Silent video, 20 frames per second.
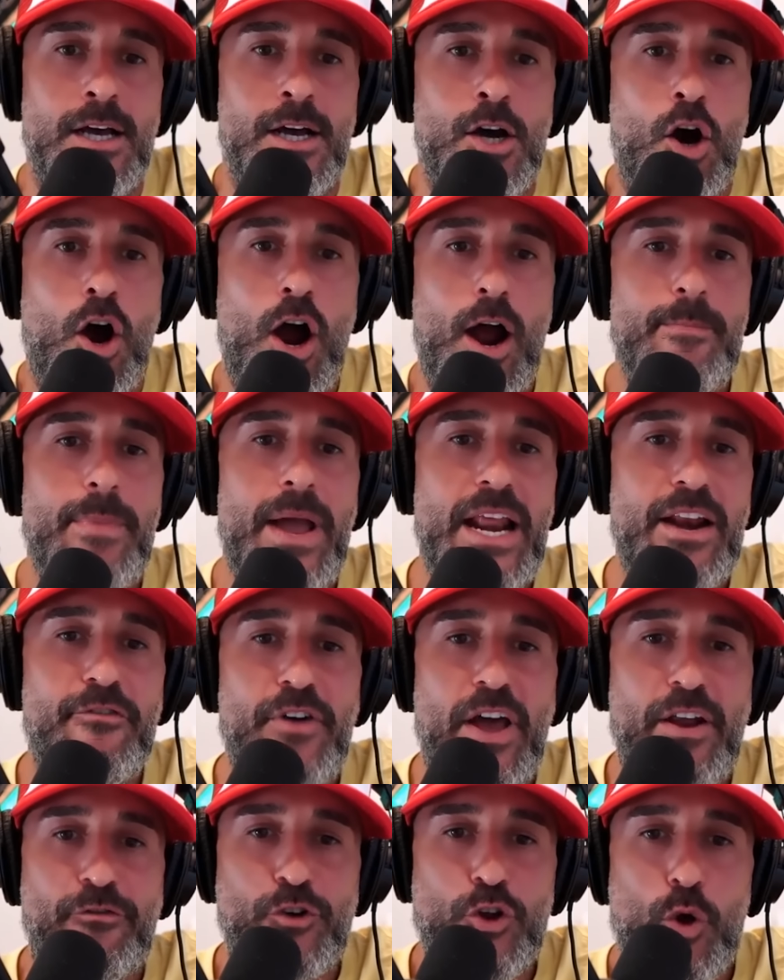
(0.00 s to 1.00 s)
All right, main
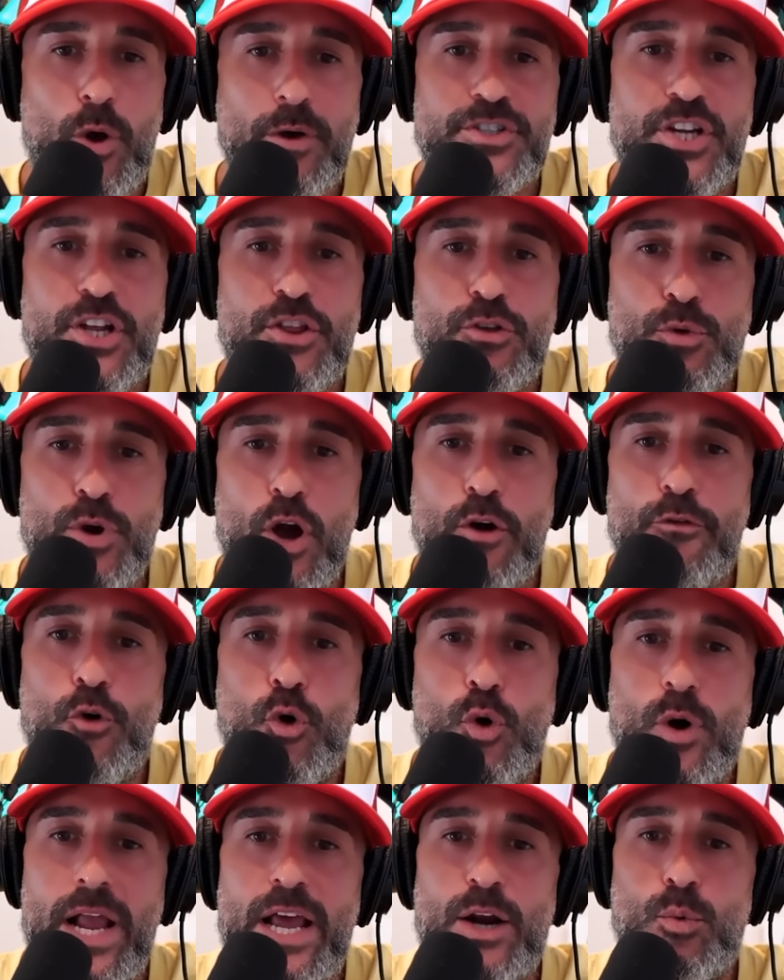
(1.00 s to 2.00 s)
event for UFC
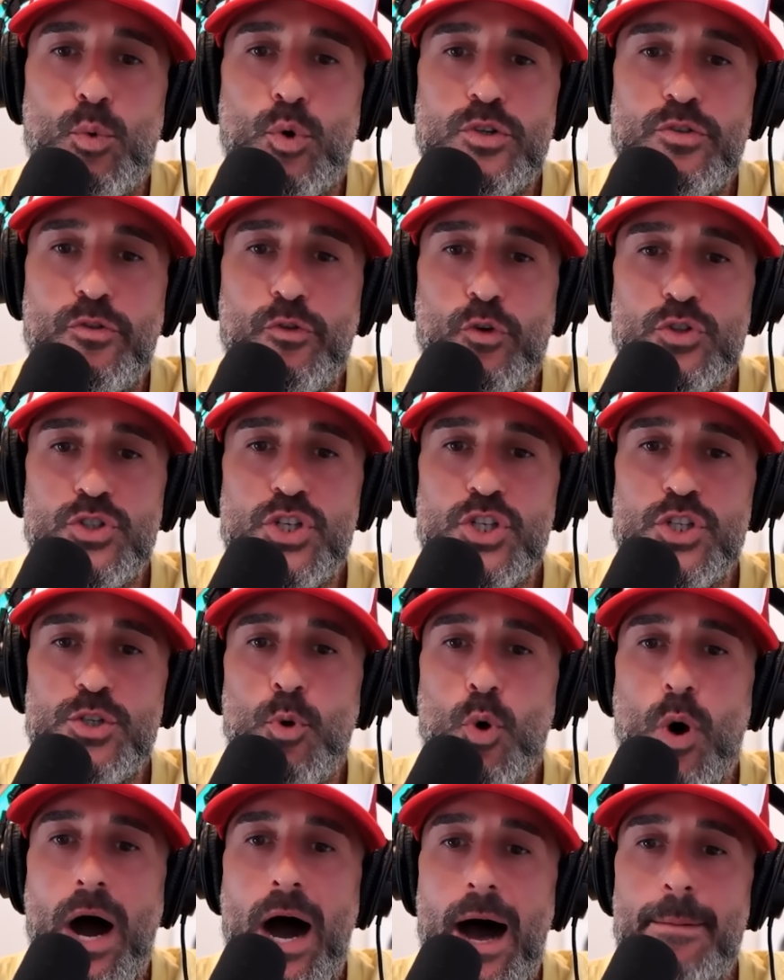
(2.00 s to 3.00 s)
304 Edwards versus
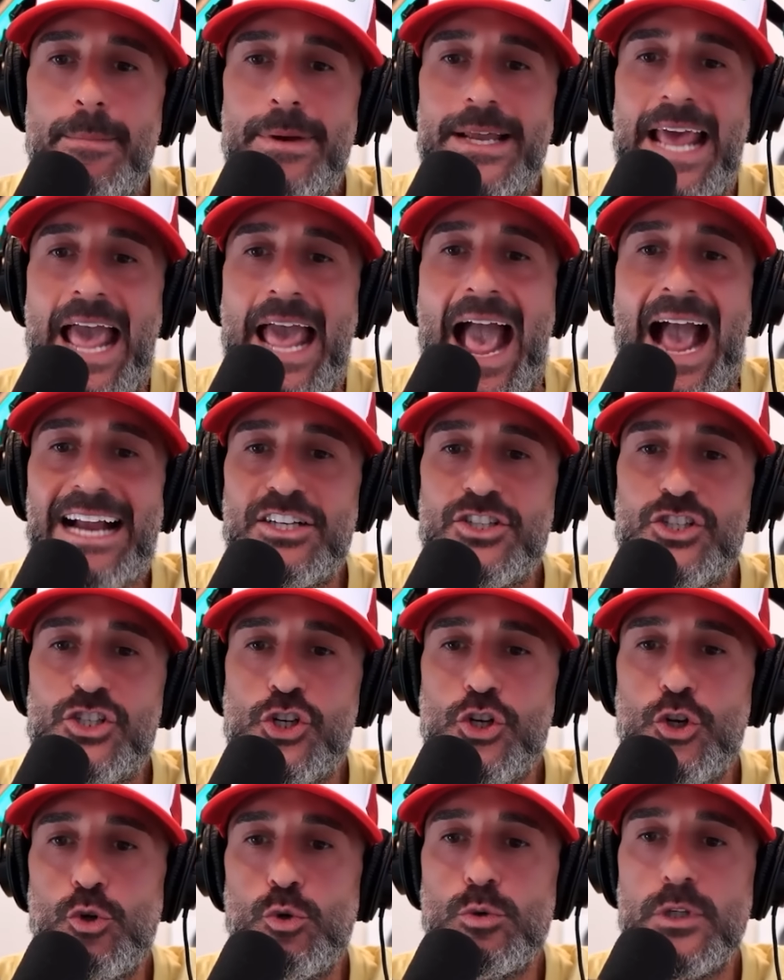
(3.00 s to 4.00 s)
Muhammad, Act
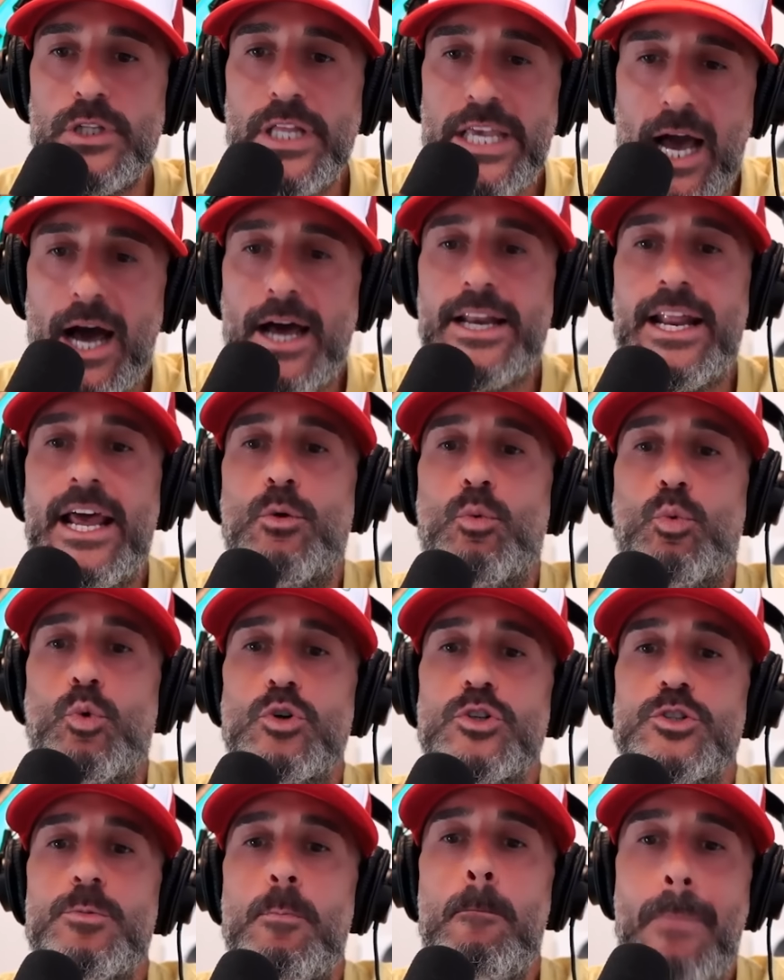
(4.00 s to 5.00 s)
2. Leon
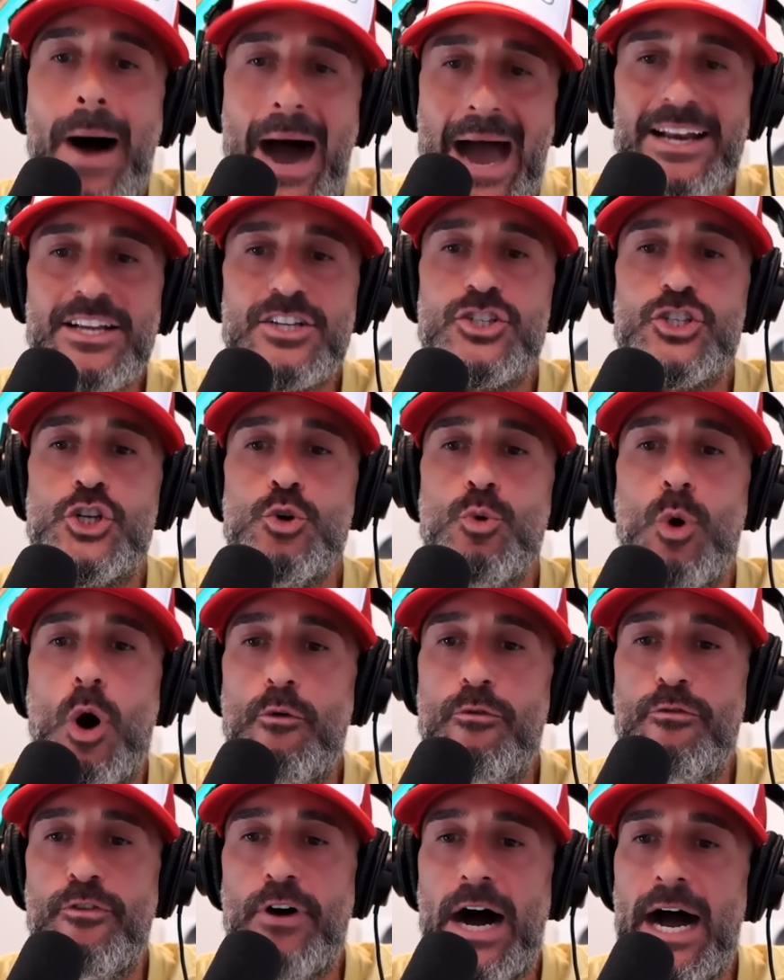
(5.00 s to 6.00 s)
Edwards minus
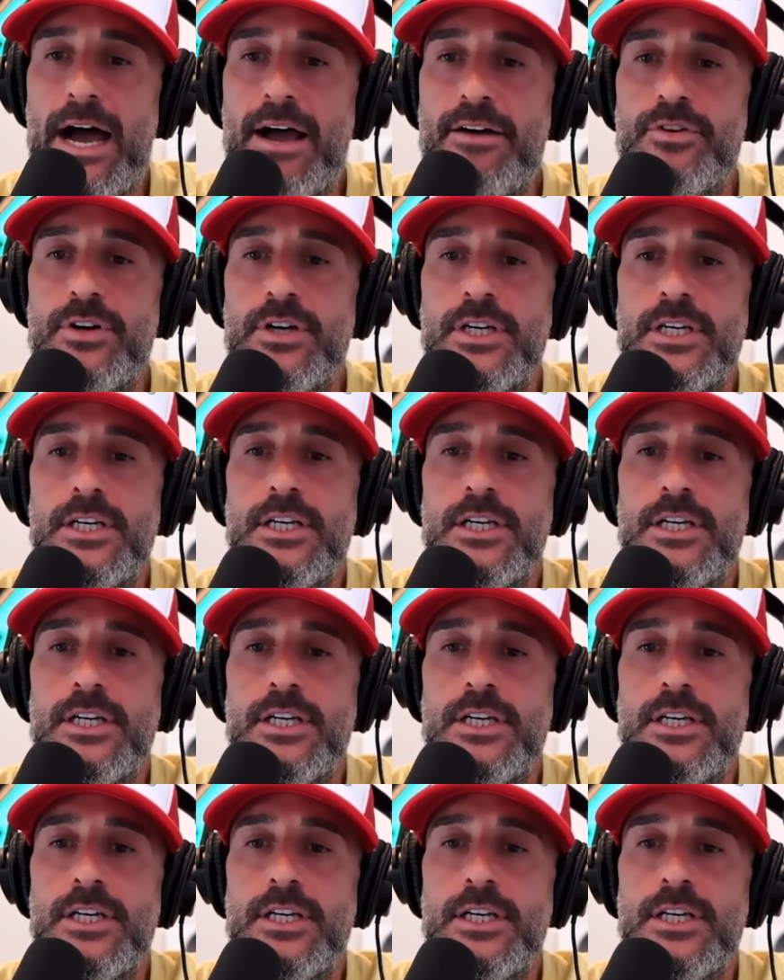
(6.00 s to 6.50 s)
205.